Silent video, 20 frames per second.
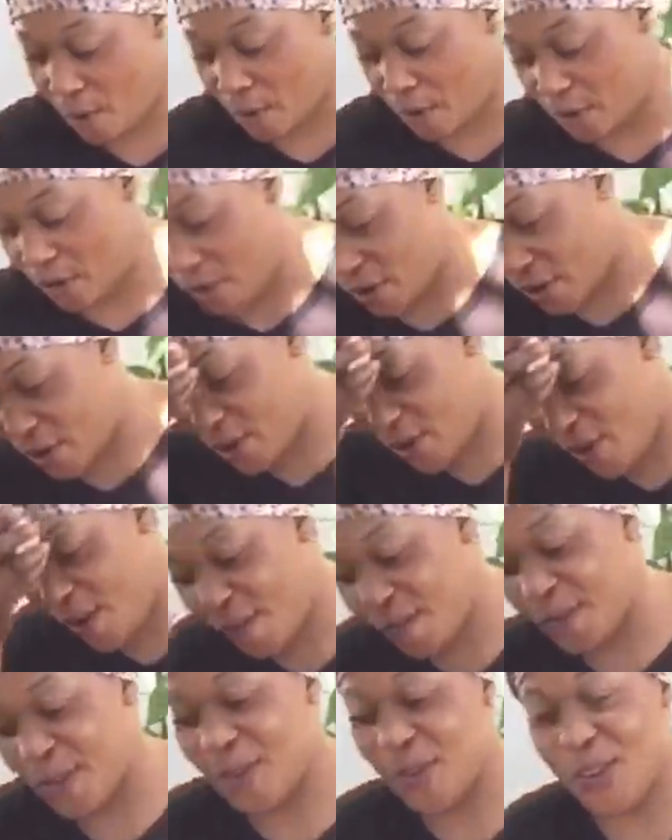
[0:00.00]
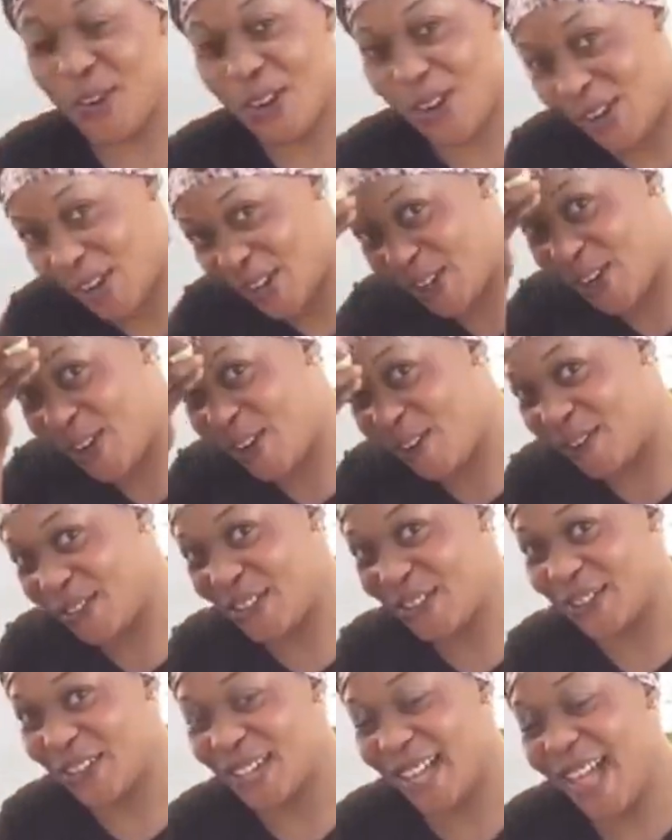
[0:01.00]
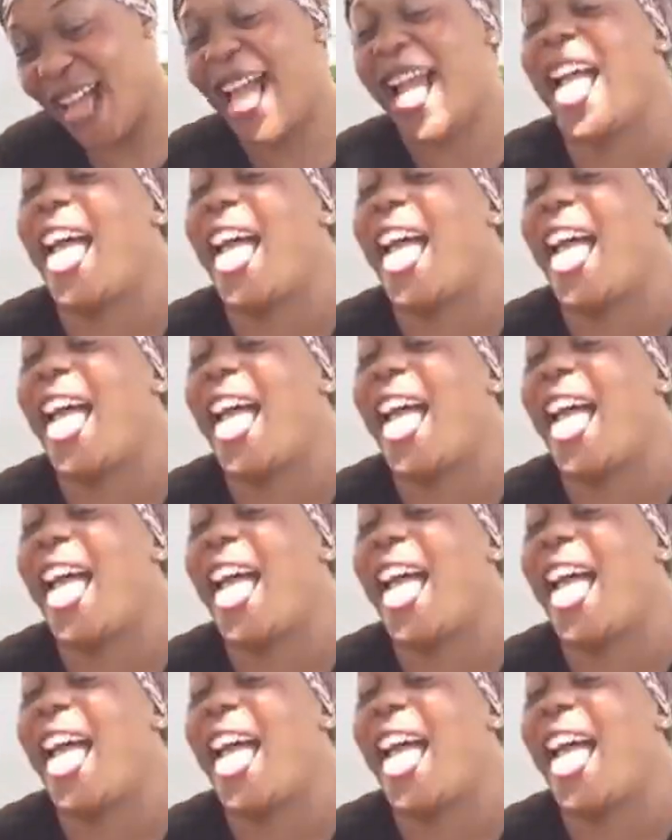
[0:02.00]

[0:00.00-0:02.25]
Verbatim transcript: cook, or come cook, or come cook.